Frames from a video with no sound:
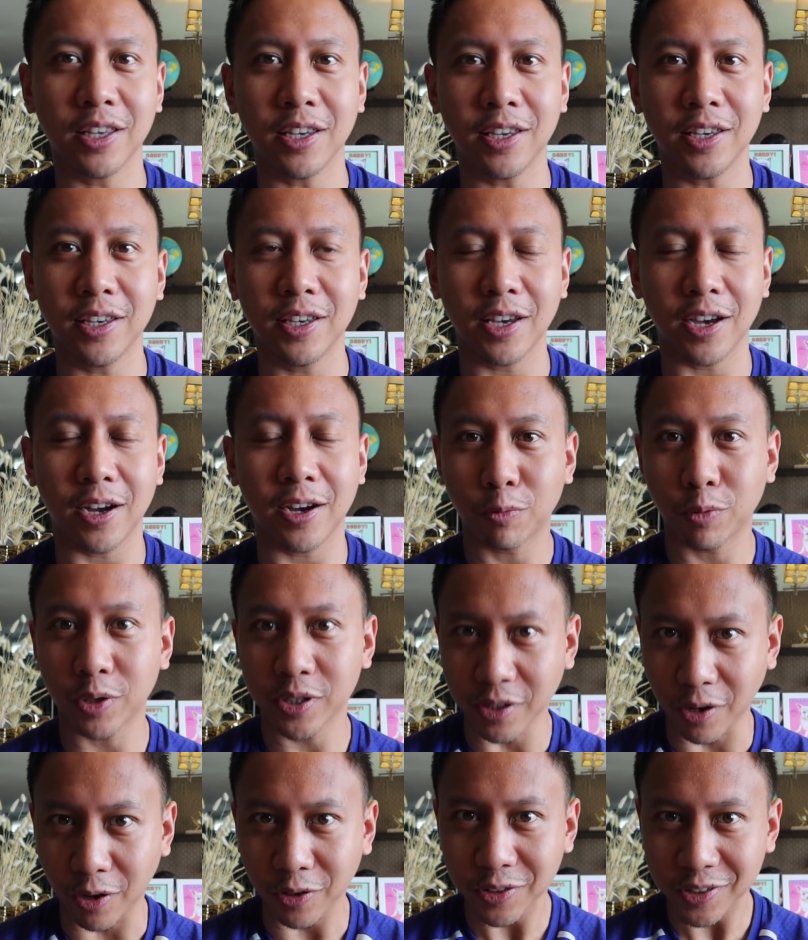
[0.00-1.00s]
the
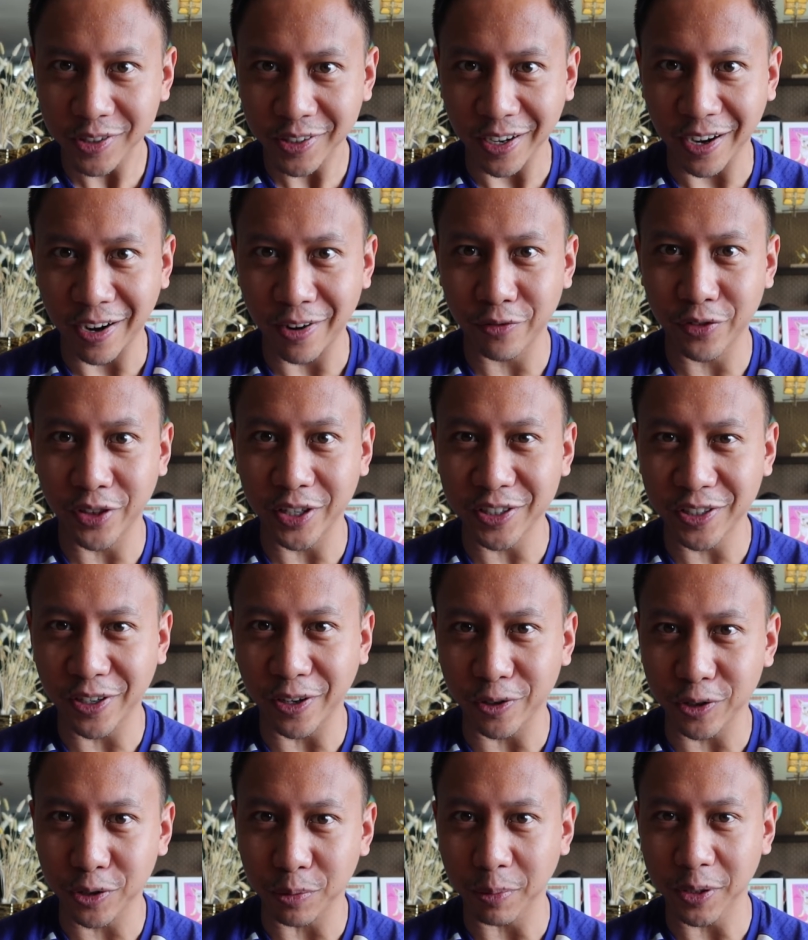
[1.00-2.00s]
results of this
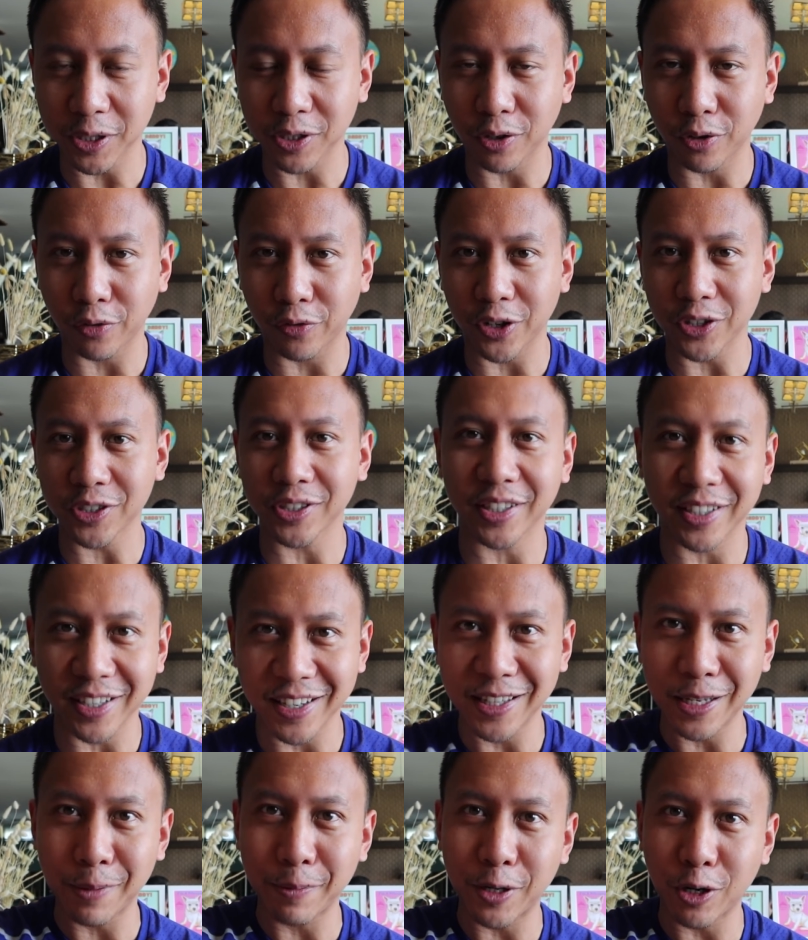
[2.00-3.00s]
year's Miss Universe?
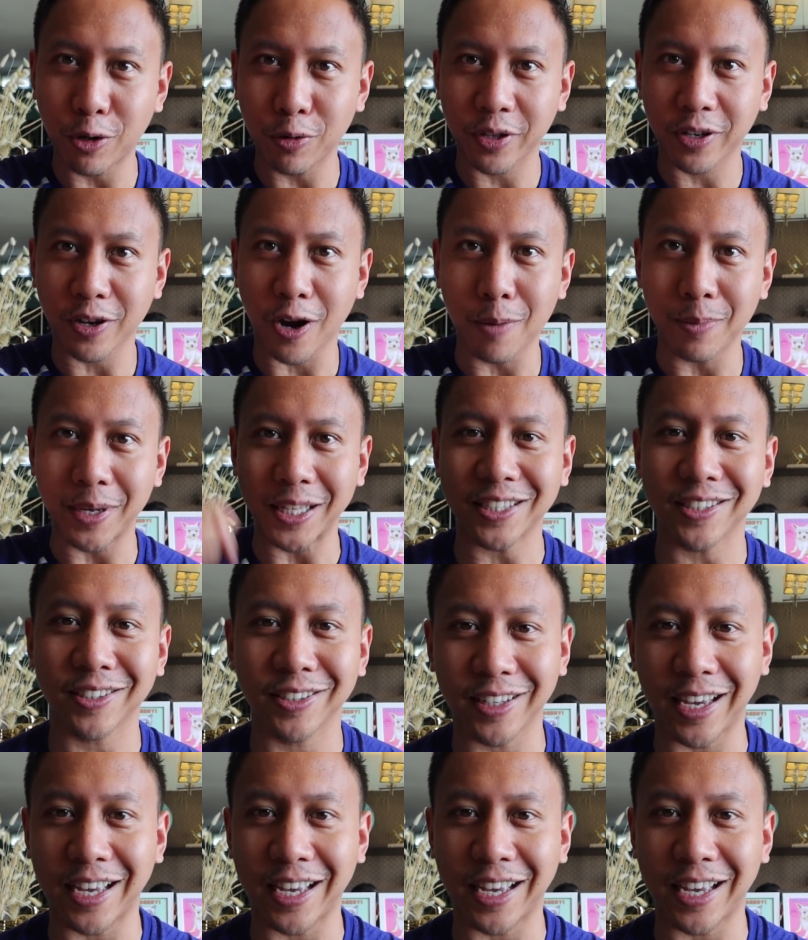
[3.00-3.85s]
Let me know in the comments.